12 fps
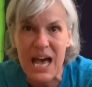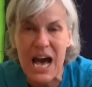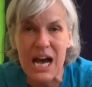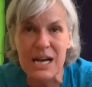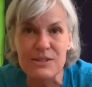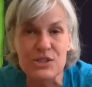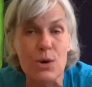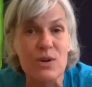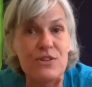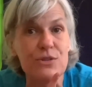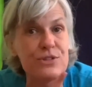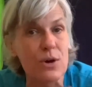Uh, so if
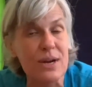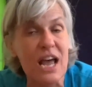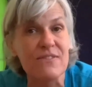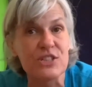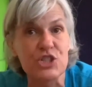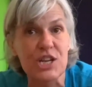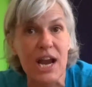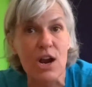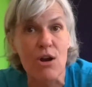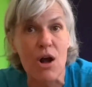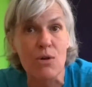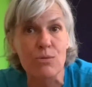you don't have a chair
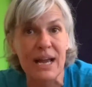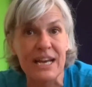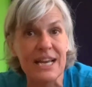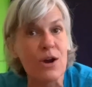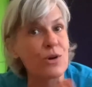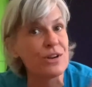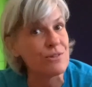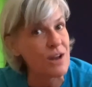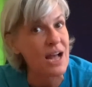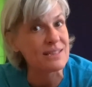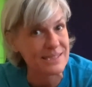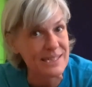already or you're
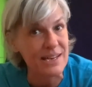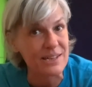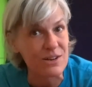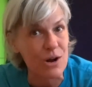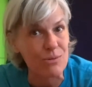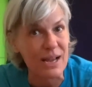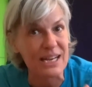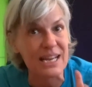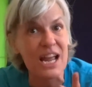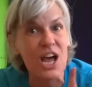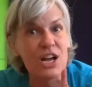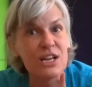not seated already,
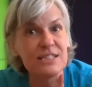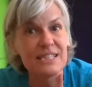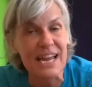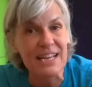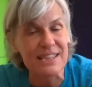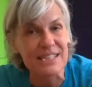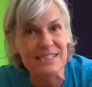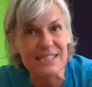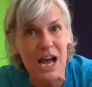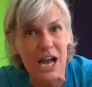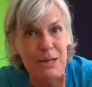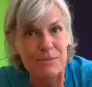take this
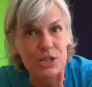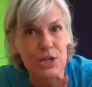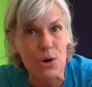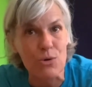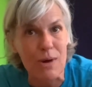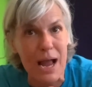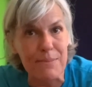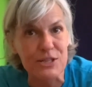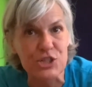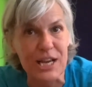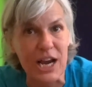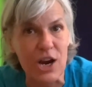time to go grab a
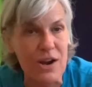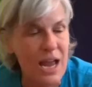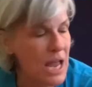chair.